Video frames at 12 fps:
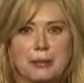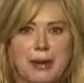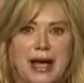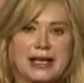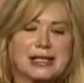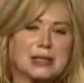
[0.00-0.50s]

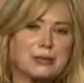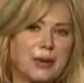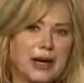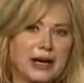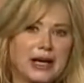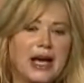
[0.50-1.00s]
mass
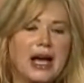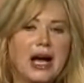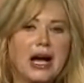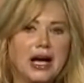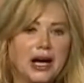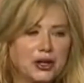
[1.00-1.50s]
spec
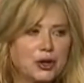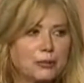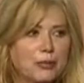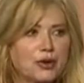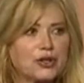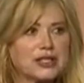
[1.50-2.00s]

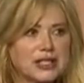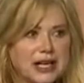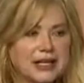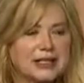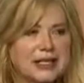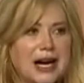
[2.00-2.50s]

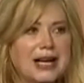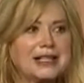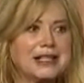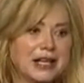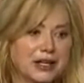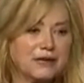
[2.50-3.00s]
100%
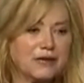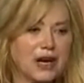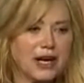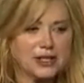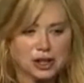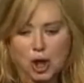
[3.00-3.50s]

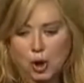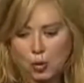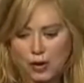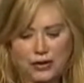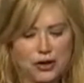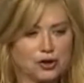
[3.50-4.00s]
identifies
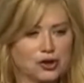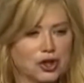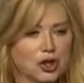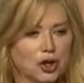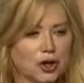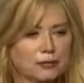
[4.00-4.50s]
what those
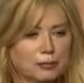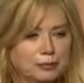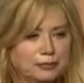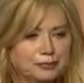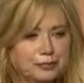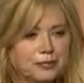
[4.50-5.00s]
are.
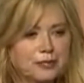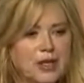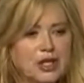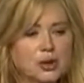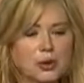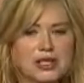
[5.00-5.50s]

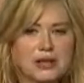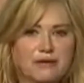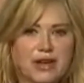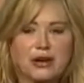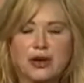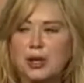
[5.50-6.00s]
So it's
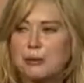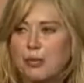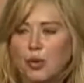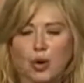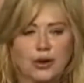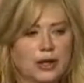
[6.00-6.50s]
very
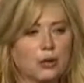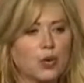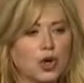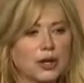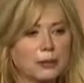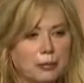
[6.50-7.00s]
important that we're
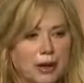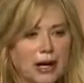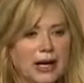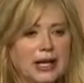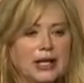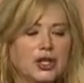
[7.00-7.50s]

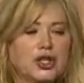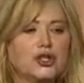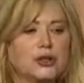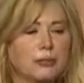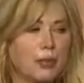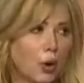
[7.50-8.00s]
combining and
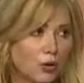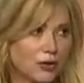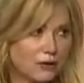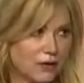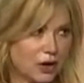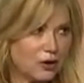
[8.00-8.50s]
use both
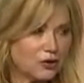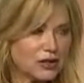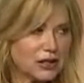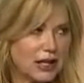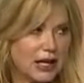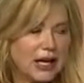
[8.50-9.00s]
of those.